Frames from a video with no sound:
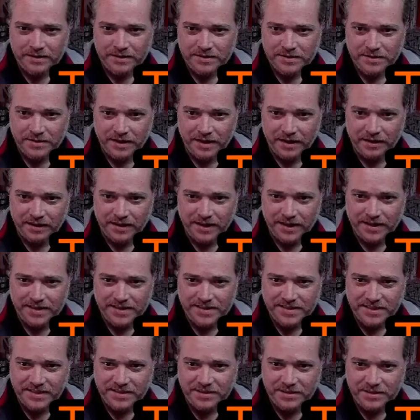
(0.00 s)
Yeah, like I
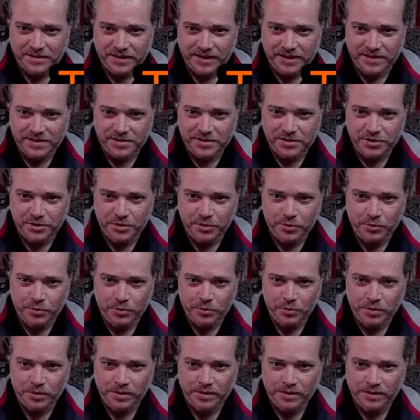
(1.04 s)
said, you got
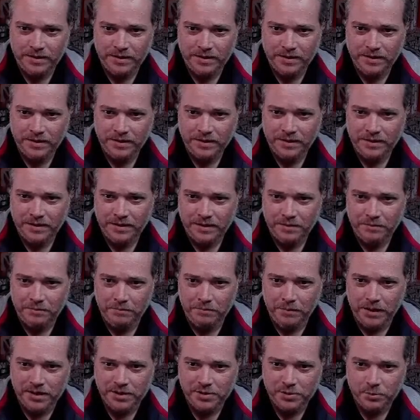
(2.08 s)
2
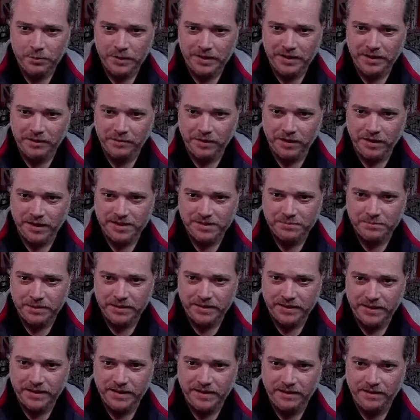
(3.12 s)
mesh wicking rods,
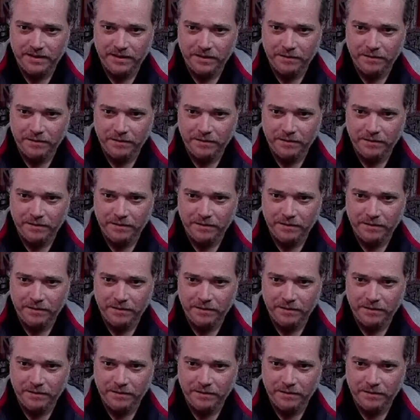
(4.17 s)
but they are